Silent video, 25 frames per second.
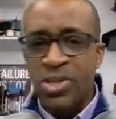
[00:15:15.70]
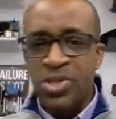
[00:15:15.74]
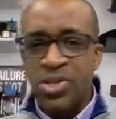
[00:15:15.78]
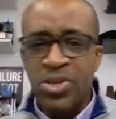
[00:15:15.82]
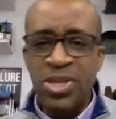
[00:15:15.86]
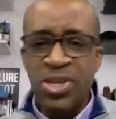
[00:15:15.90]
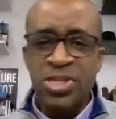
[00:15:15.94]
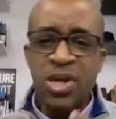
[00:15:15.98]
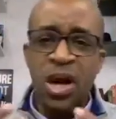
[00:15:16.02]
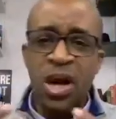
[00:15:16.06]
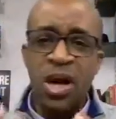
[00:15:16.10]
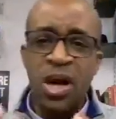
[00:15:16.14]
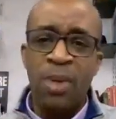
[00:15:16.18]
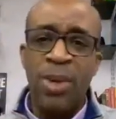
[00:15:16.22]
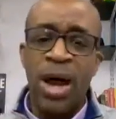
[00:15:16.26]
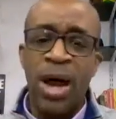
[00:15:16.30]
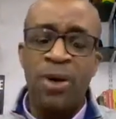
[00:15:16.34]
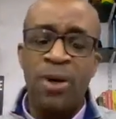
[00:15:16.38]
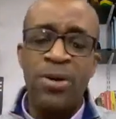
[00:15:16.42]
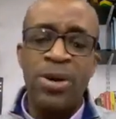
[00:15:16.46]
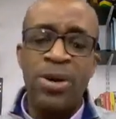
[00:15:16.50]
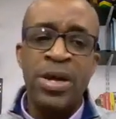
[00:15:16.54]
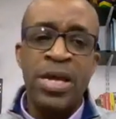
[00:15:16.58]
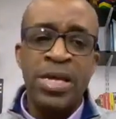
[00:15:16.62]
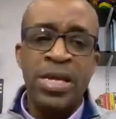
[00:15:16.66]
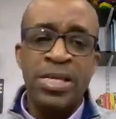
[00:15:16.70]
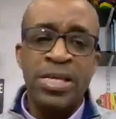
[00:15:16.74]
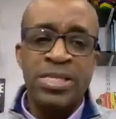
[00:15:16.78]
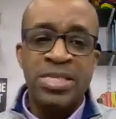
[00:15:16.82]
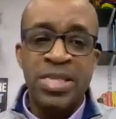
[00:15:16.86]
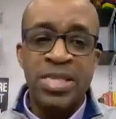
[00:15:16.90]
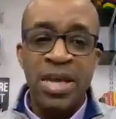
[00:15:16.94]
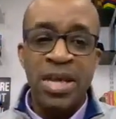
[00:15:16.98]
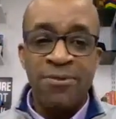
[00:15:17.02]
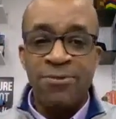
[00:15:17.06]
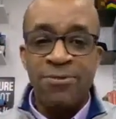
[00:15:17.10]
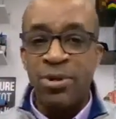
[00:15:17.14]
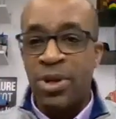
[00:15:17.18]
And so they talk about
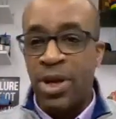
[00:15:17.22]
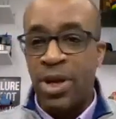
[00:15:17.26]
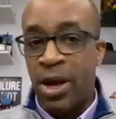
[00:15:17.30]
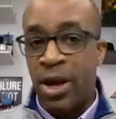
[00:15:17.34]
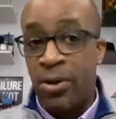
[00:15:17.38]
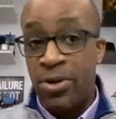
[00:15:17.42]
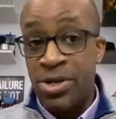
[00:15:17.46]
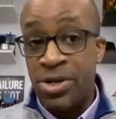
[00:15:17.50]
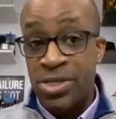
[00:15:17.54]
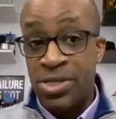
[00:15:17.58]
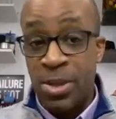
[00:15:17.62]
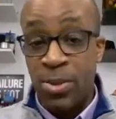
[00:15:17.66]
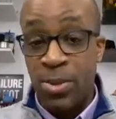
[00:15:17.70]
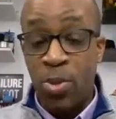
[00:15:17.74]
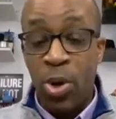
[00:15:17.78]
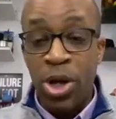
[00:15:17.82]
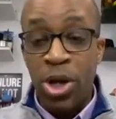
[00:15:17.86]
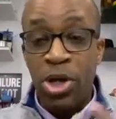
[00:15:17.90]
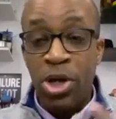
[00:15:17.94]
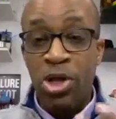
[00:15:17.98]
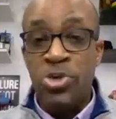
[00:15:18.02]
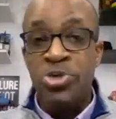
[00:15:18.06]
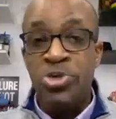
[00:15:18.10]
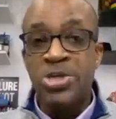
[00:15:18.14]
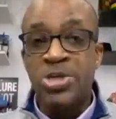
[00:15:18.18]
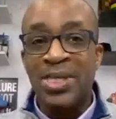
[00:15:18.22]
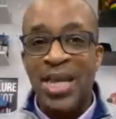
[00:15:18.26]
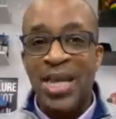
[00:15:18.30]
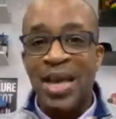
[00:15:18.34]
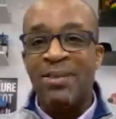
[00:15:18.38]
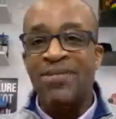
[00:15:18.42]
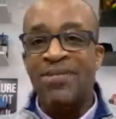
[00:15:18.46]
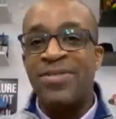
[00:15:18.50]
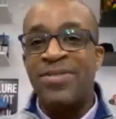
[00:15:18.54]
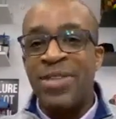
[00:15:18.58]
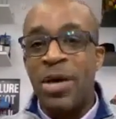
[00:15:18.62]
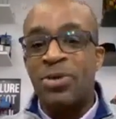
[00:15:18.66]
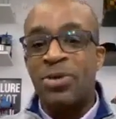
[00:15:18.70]
several areas. I'm going to use a
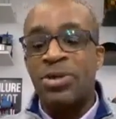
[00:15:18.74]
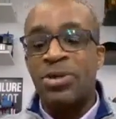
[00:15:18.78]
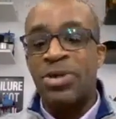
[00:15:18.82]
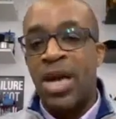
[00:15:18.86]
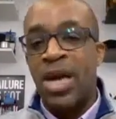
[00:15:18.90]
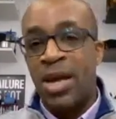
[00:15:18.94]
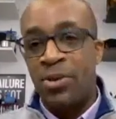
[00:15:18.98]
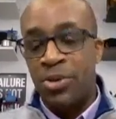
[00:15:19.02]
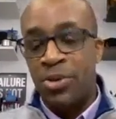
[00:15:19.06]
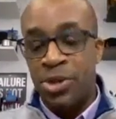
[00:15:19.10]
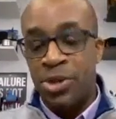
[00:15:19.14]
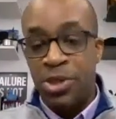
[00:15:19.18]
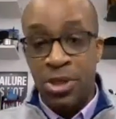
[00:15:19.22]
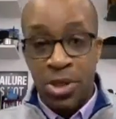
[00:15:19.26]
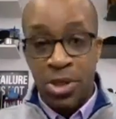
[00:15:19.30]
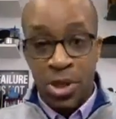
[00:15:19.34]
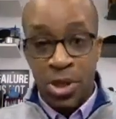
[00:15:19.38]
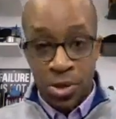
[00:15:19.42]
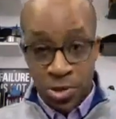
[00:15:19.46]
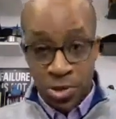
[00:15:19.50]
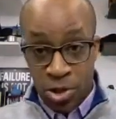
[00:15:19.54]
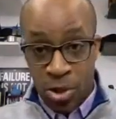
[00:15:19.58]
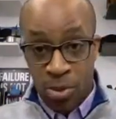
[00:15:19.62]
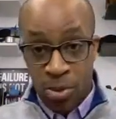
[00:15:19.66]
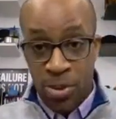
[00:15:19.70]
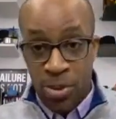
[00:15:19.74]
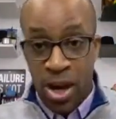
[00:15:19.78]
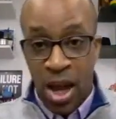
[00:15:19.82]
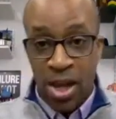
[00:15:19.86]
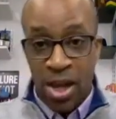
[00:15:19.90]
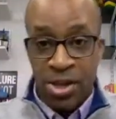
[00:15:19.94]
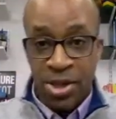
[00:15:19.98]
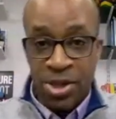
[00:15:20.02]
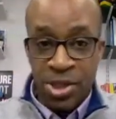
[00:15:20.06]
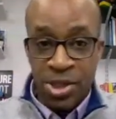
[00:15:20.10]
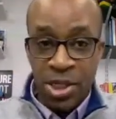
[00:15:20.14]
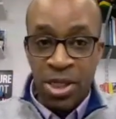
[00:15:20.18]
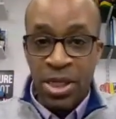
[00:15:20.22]
lot of their language and their
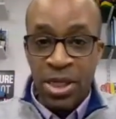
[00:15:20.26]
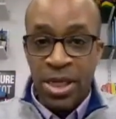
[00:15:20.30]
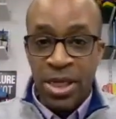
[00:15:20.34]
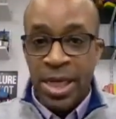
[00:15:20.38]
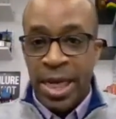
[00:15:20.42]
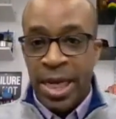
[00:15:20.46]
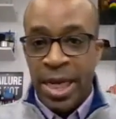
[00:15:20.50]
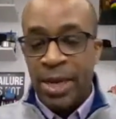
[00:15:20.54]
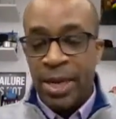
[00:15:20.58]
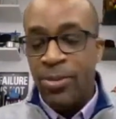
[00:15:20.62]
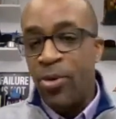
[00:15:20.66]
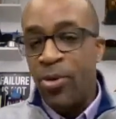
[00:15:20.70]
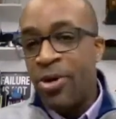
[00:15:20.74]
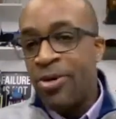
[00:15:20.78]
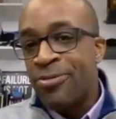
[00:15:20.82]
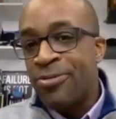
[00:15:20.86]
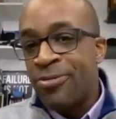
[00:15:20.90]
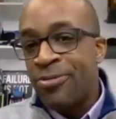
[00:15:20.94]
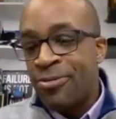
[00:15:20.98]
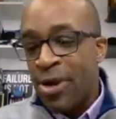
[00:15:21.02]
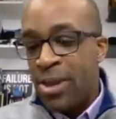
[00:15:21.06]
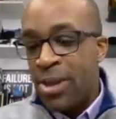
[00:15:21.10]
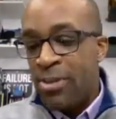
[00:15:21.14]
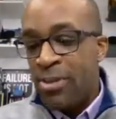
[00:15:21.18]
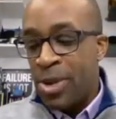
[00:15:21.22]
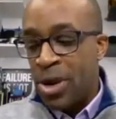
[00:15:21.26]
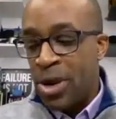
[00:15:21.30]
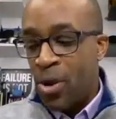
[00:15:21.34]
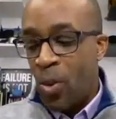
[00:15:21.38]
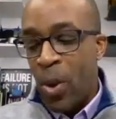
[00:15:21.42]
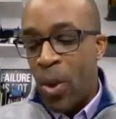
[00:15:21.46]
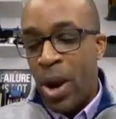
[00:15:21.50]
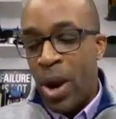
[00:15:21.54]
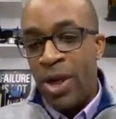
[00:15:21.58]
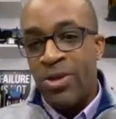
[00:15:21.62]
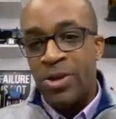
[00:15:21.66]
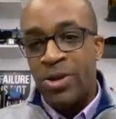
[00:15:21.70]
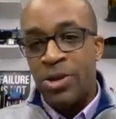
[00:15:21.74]
terminology, and I'm going to frame it in a
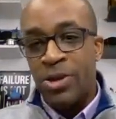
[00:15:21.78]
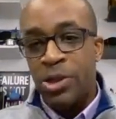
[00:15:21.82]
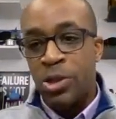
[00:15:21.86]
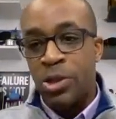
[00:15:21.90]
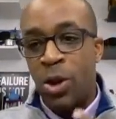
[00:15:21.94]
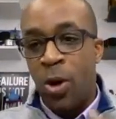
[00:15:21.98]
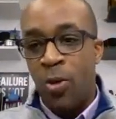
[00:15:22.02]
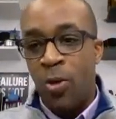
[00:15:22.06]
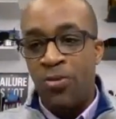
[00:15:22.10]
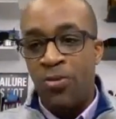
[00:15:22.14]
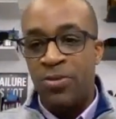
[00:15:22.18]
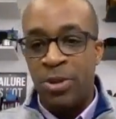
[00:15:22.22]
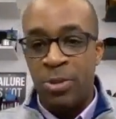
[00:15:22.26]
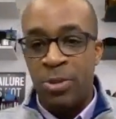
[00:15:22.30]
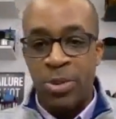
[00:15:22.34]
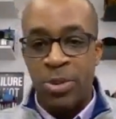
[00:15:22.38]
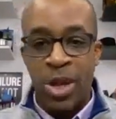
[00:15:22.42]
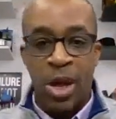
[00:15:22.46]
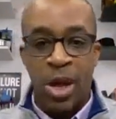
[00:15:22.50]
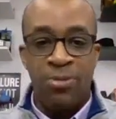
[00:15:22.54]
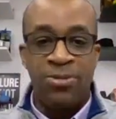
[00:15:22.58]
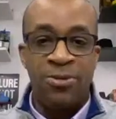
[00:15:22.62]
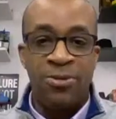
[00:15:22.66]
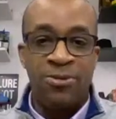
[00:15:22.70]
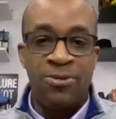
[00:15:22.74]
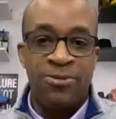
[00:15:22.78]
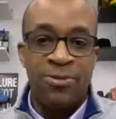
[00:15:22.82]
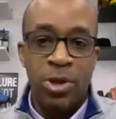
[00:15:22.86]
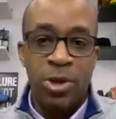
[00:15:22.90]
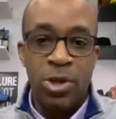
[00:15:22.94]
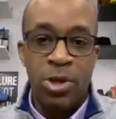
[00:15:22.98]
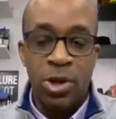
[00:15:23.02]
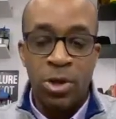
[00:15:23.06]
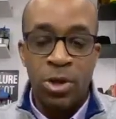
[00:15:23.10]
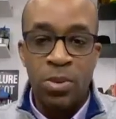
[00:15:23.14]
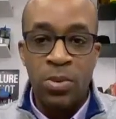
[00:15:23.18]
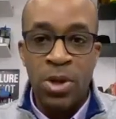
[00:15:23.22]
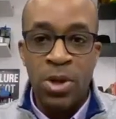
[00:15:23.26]
way that should hopefully be helpful for
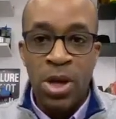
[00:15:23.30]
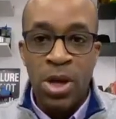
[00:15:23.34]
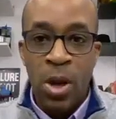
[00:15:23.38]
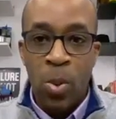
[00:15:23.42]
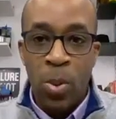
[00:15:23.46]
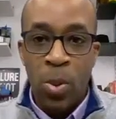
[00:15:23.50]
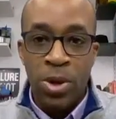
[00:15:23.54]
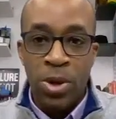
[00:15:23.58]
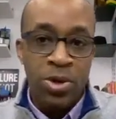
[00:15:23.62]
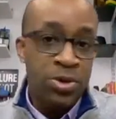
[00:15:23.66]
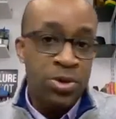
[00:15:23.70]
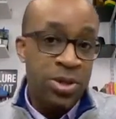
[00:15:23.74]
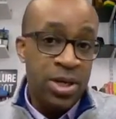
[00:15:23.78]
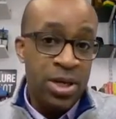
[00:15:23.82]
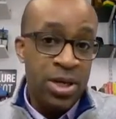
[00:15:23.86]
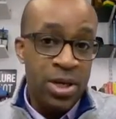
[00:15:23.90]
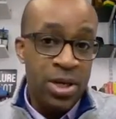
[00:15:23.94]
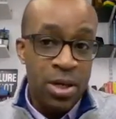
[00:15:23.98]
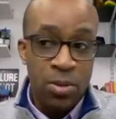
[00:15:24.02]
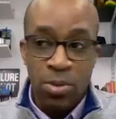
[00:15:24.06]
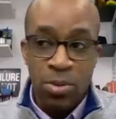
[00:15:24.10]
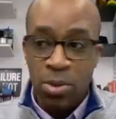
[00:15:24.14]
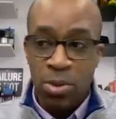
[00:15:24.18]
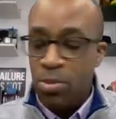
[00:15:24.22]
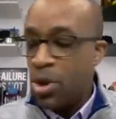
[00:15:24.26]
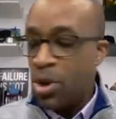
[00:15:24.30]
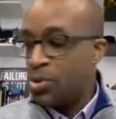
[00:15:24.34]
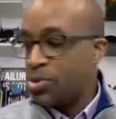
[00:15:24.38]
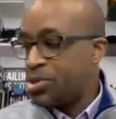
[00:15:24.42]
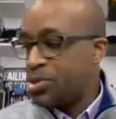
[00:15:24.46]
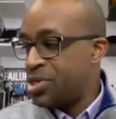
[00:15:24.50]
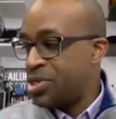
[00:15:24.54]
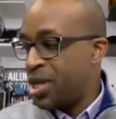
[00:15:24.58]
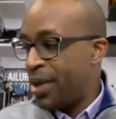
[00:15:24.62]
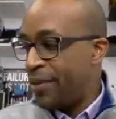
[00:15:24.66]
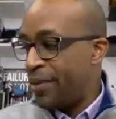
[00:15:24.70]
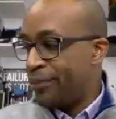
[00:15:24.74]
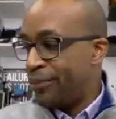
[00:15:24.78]
you when you're leading a
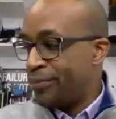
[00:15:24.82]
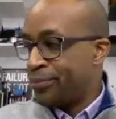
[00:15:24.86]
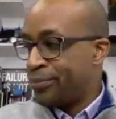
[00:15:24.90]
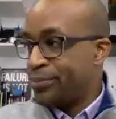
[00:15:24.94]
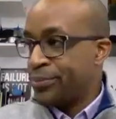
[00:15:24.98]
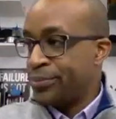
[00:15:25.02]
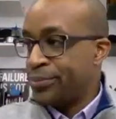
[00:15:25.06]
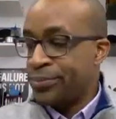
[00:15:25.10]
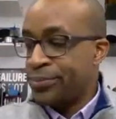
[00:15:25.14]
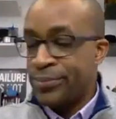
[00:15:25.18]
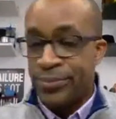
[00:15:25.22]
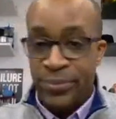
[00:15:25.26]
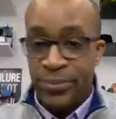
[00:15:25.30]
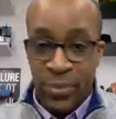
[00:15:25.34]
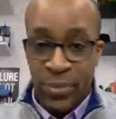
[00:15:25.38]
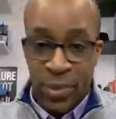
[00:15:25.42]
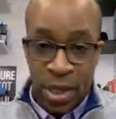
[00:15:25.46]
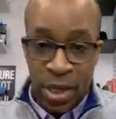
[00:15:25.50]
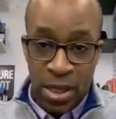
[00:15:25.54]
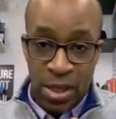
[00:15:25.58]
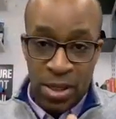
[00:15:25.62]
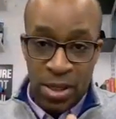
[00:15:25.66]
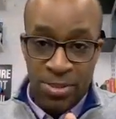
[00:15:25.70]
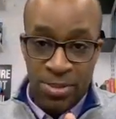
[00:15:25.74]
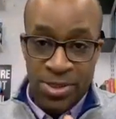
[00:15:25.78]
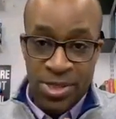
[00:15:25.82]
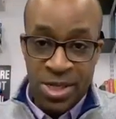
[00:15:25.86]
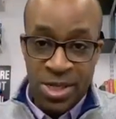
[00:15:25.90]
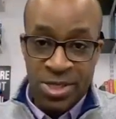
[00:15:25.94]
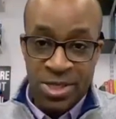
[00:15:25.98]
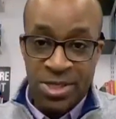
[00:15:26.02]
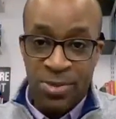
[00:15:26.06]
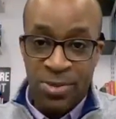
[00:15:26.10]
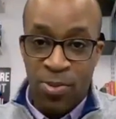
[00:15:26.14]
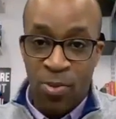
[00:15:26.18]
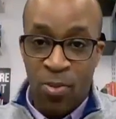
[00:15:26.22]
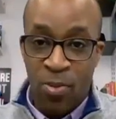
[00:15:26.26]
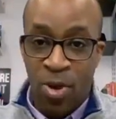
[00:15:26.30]
remote team. Let me take a
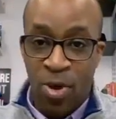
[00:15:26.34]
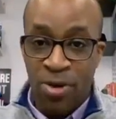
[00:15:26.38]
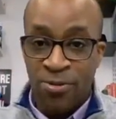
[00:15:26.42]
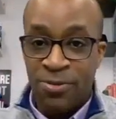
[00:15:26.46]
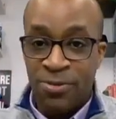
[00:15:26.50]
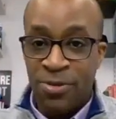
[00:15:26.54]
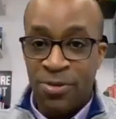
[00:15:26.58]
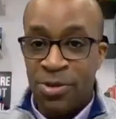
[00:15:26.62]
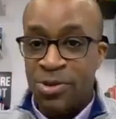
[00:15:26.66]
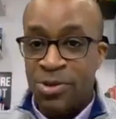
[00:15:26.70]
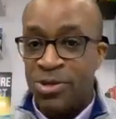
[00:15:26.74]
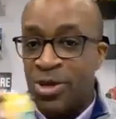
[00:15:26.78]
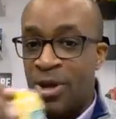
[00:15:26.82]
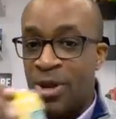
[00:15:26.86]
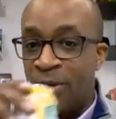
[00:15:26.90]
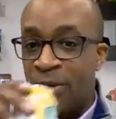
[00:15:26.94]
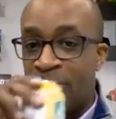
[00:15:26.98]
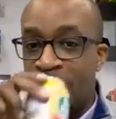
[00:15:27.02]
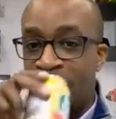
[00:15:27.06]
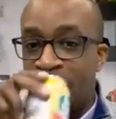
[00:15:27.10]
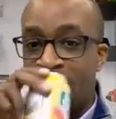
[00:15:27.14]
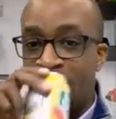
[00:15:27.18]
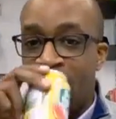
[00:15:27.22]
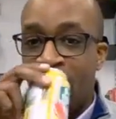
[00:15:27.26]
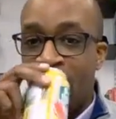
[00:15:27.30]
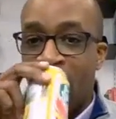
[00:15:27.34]
sip of water first, though.